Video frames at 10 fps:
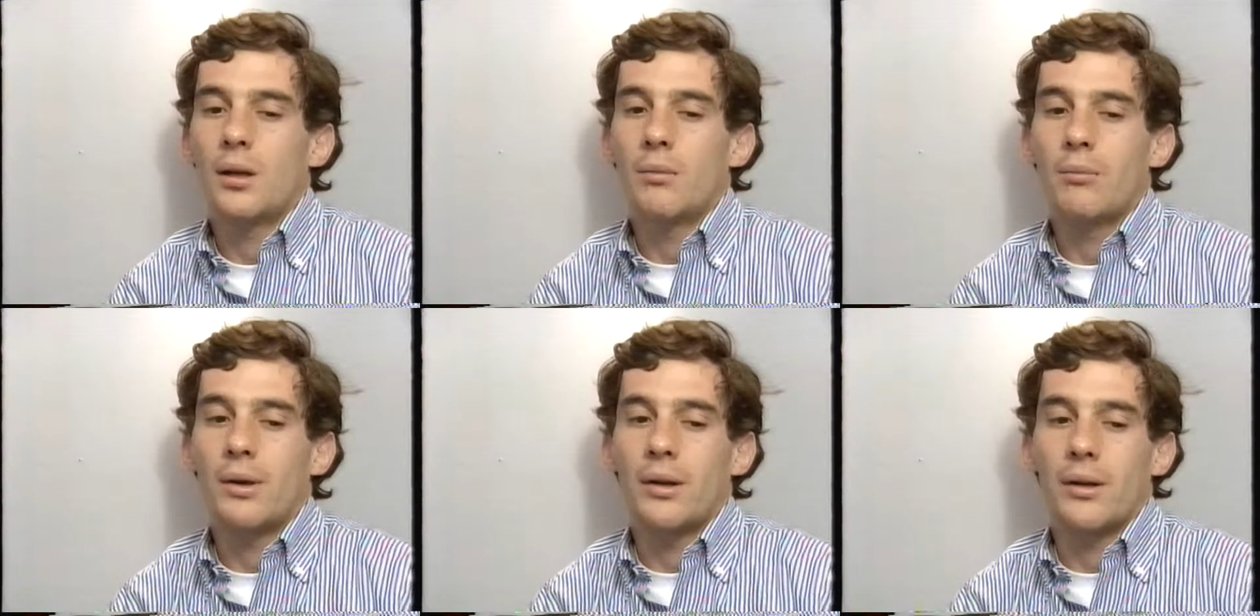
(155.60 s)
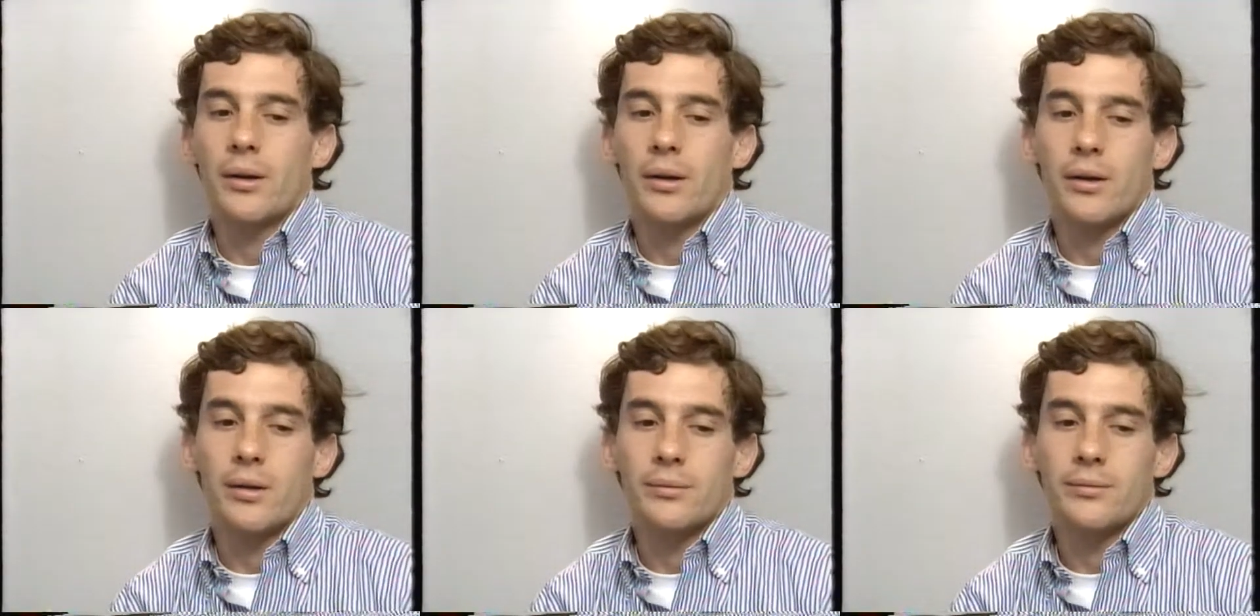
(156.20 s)
But
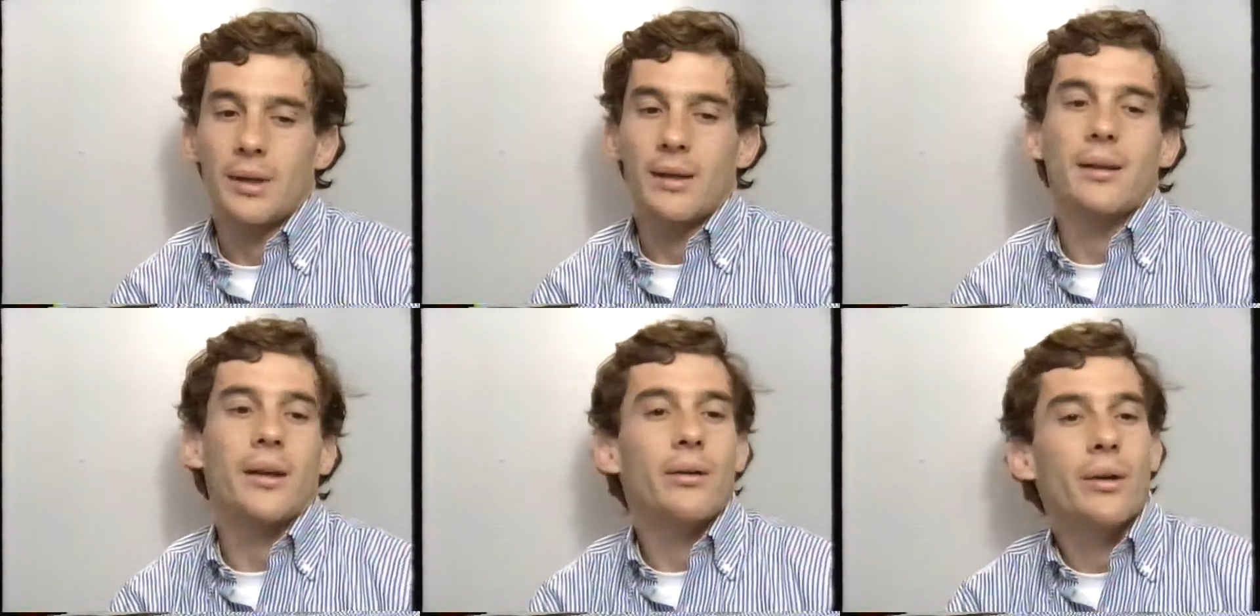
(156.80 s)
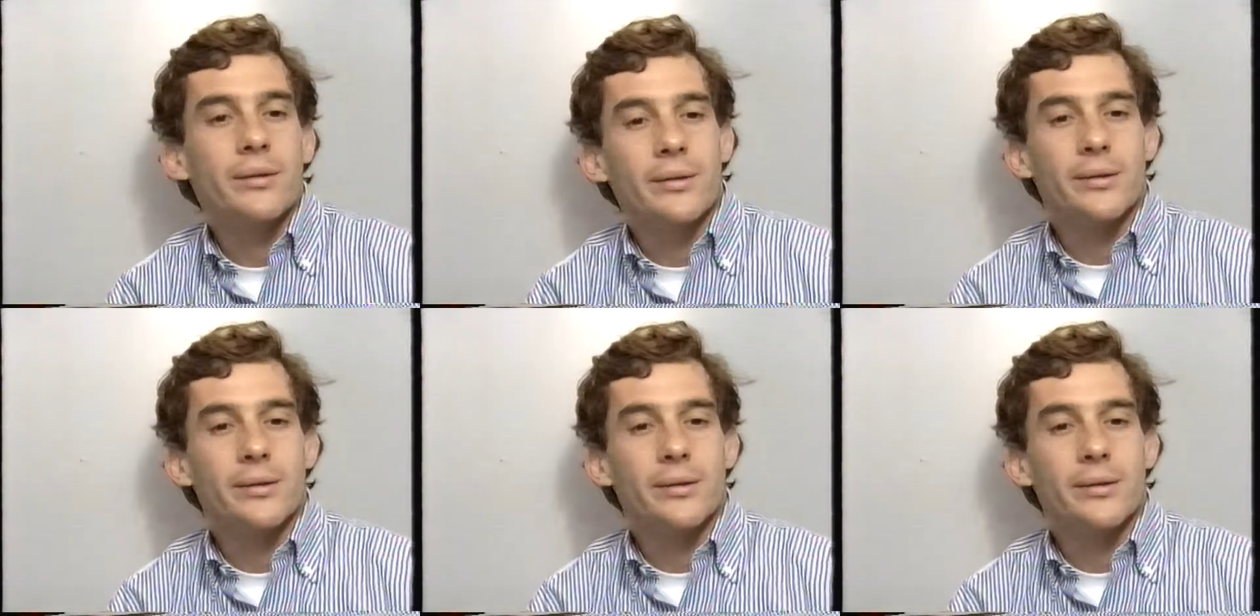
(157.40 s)
and I got